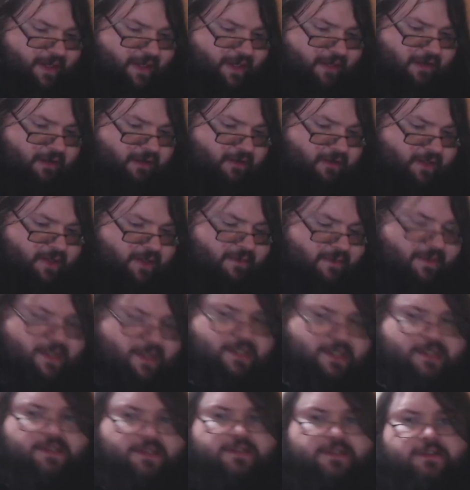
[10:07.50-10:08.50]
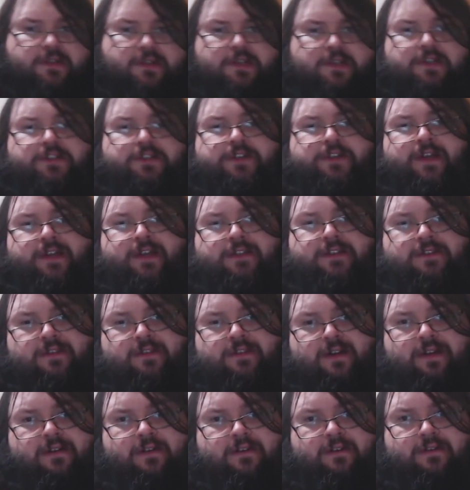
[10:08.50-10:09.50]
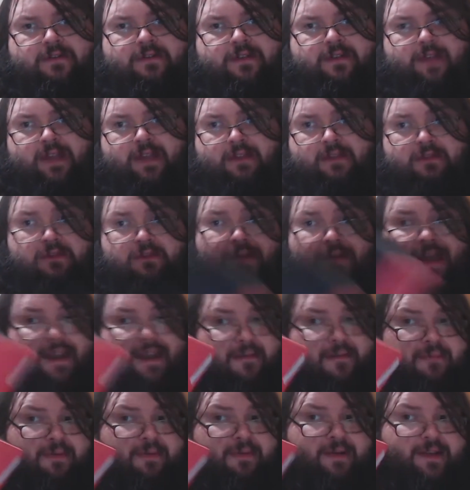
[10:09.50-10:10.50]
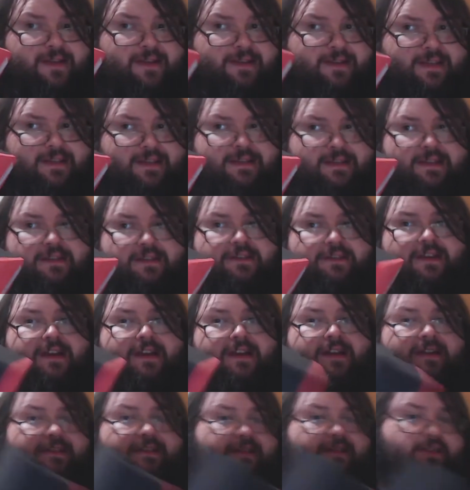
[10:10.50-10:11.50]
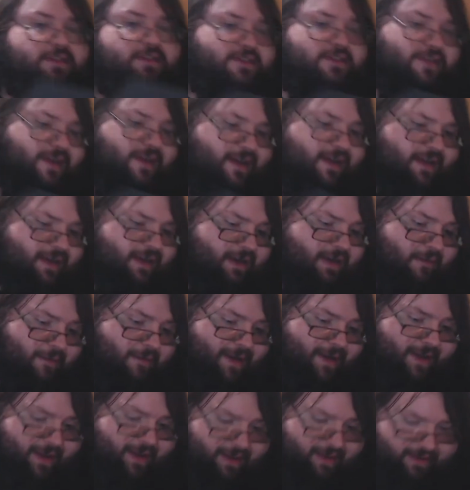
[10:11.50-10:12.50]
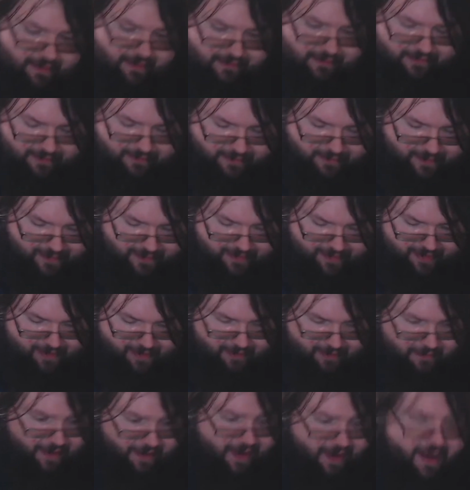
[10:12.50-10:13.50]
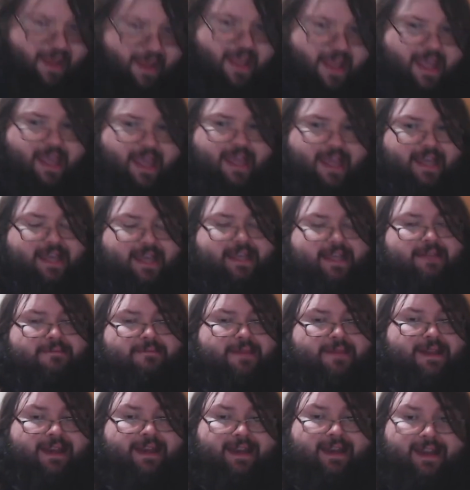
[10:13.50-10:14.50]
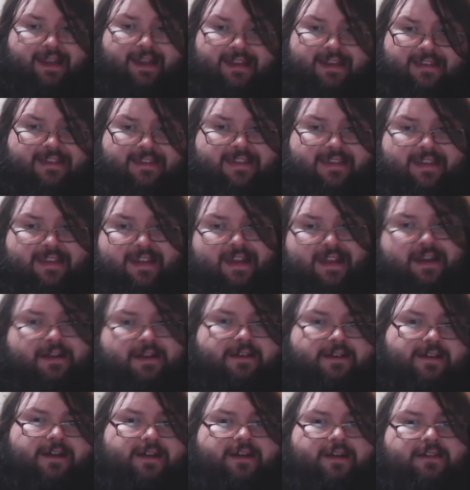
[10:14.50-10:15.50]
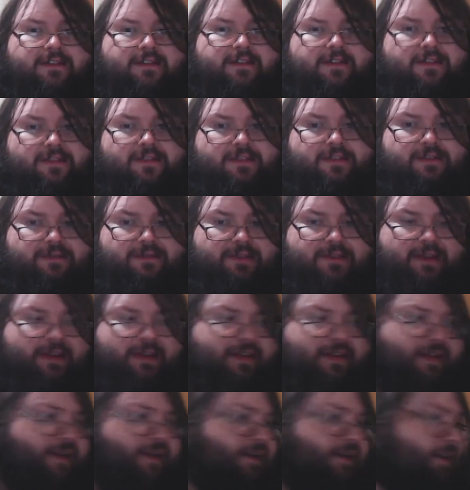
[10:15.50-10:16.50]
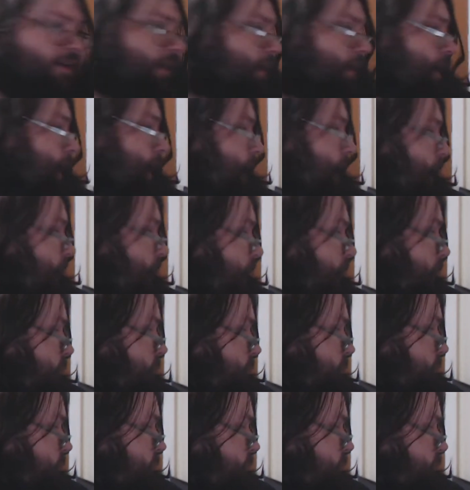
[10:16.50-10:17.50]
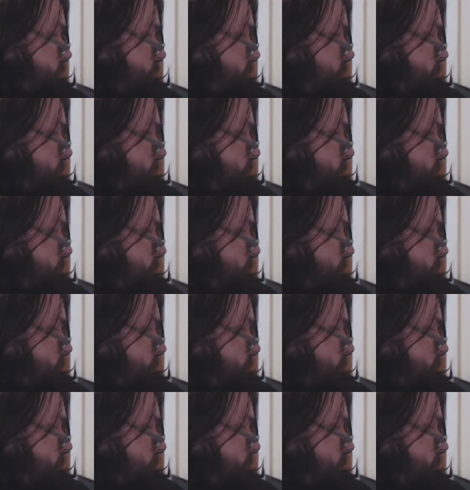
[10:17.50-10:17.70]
in those dimensions or your trays are not going to fit if you have pre-existing trays and you're trying to get a bag. So bear that in mind. It can be less than that across. It'll still fit in there like I have.